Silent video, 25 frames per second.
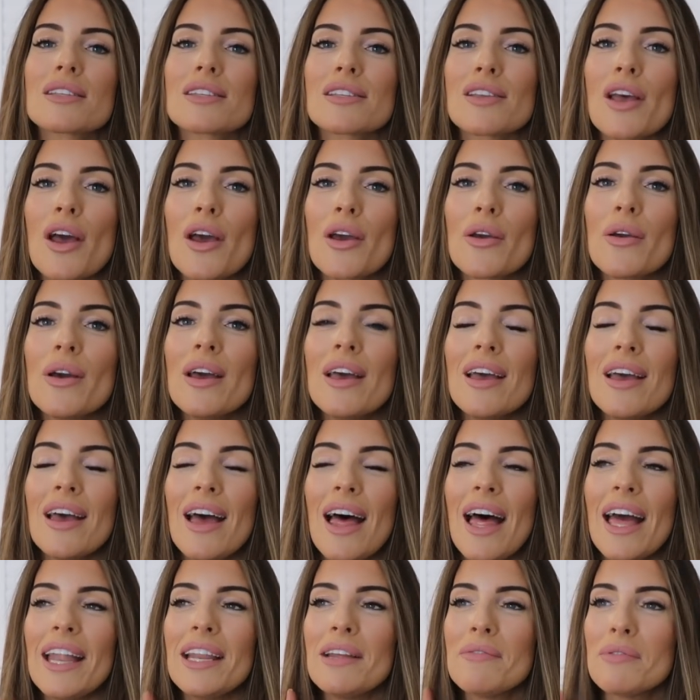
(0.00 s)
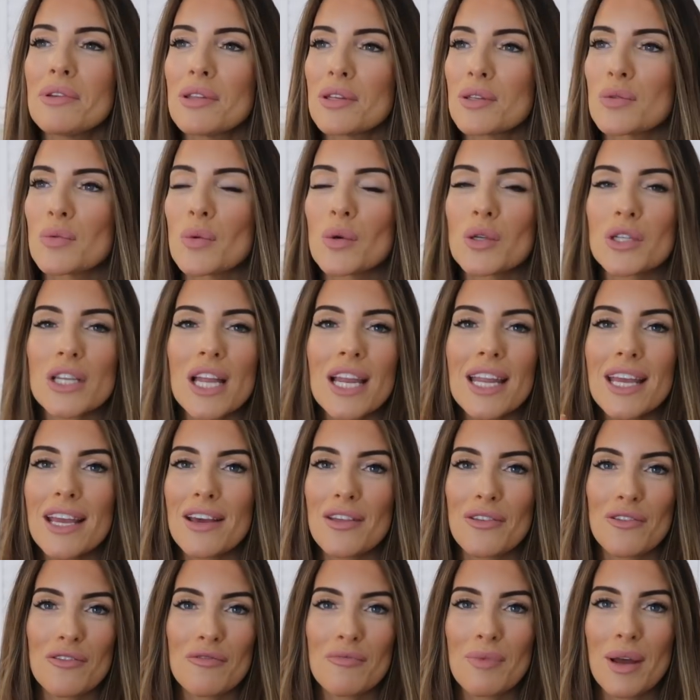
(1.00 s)
So anyone that's watched any
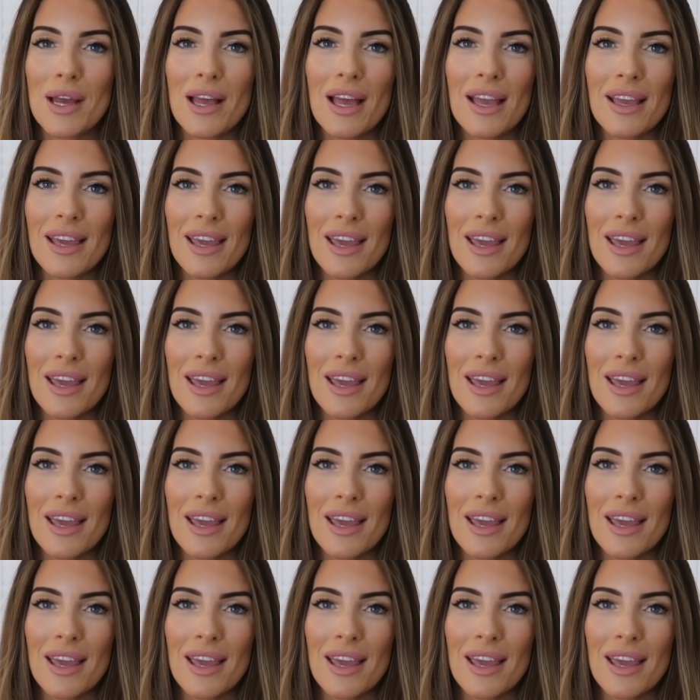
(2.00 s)
other of my